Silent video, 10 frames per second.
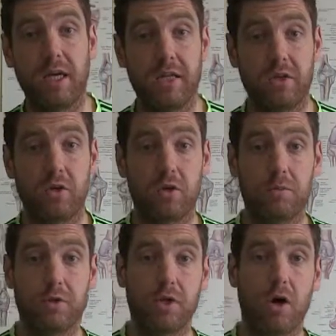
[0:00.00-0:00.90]
in
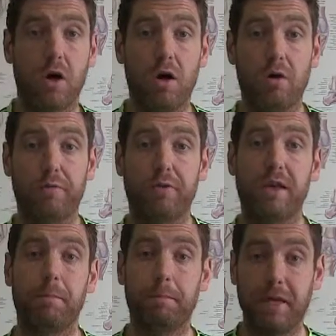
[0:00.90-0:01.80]
terms of
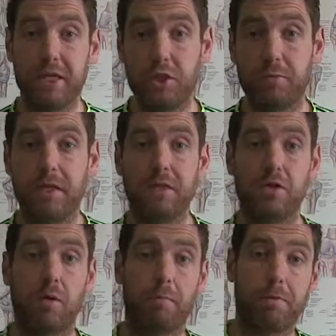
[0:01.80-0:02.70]

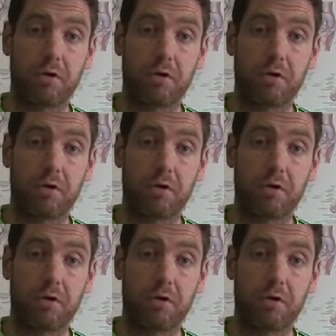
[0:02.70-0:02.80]
impingement or